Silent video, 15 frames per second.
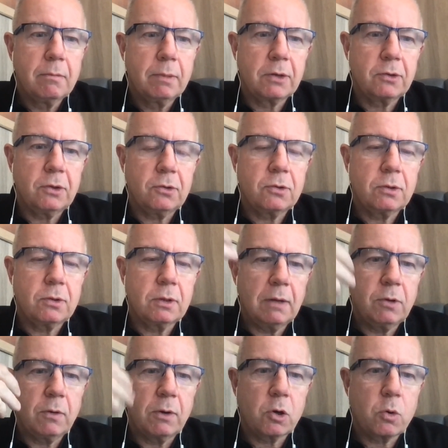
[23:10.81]
because if
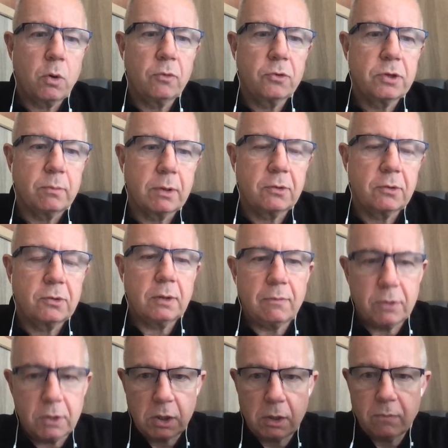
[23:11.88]
you're on quantum, because if
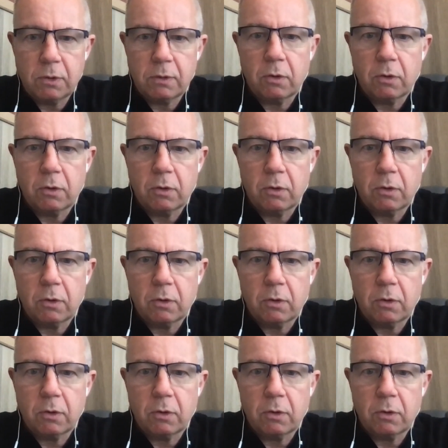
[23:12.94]
they